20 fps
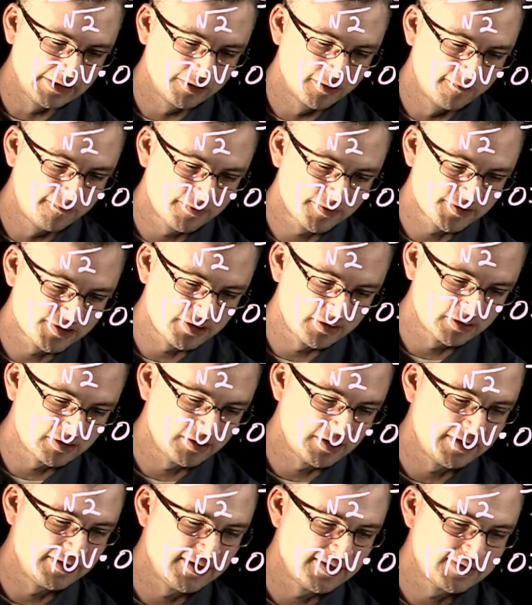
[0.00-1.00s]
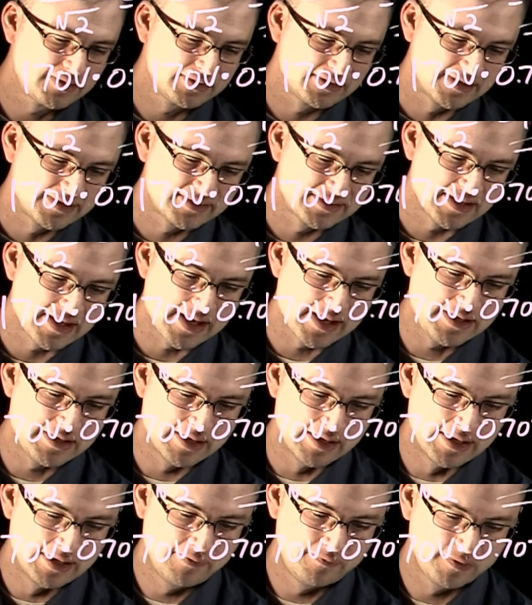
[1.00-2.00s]
go full circle on this, the sine
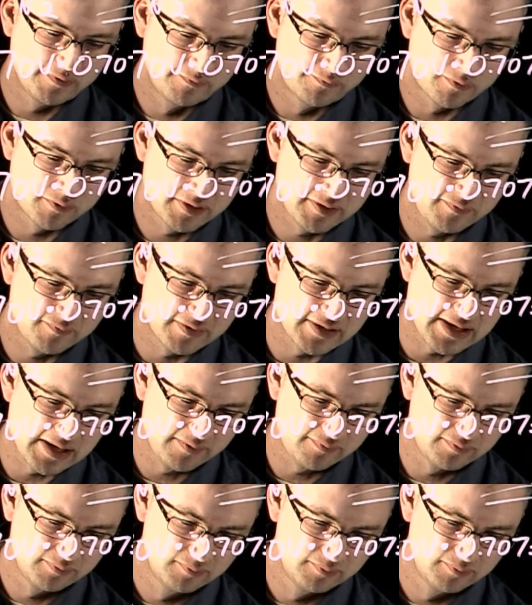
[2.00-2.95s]
of 45